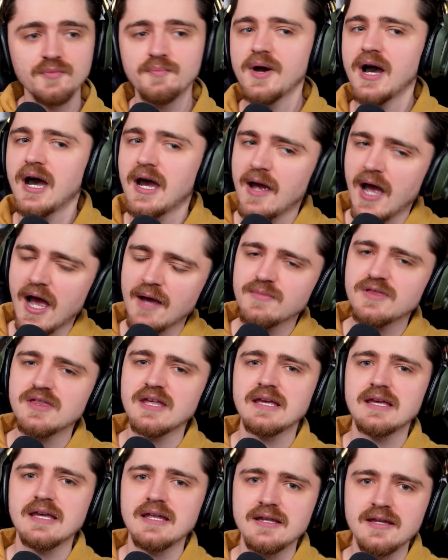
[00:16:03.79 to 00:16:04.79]
But I'm
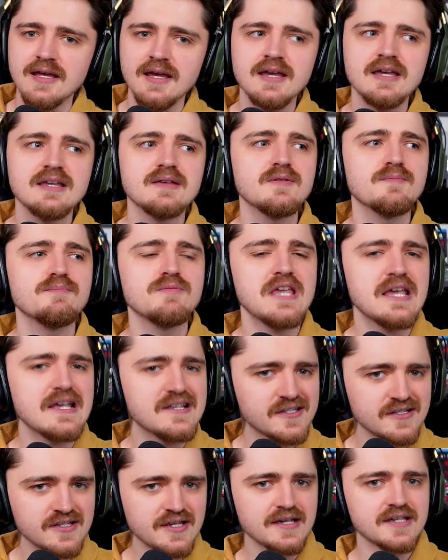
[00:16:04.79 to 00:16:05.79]
thinking
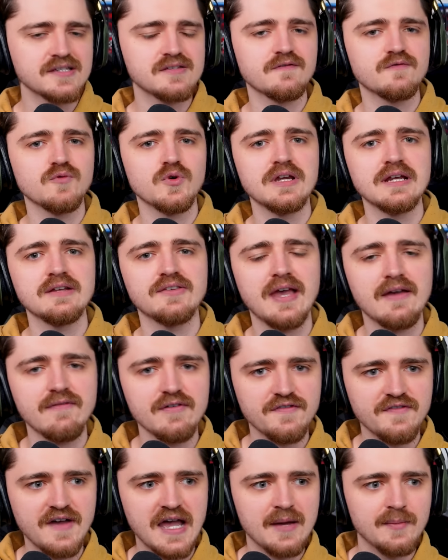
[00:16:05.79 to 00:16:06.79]
years and years of wanting to have
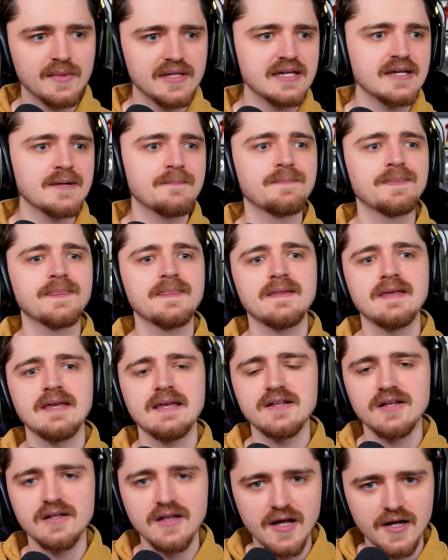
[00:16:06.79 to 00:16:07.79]
a family.
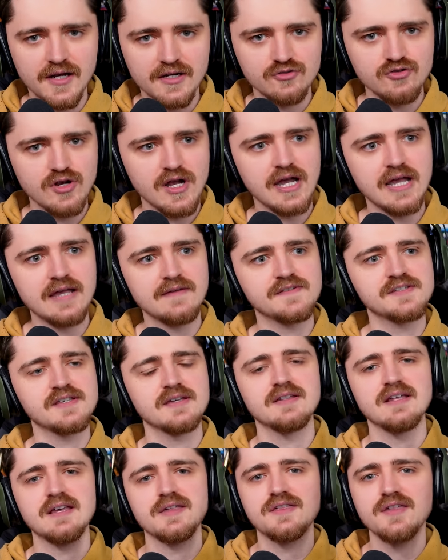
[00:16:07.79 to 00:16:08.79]
Clark arrives, they're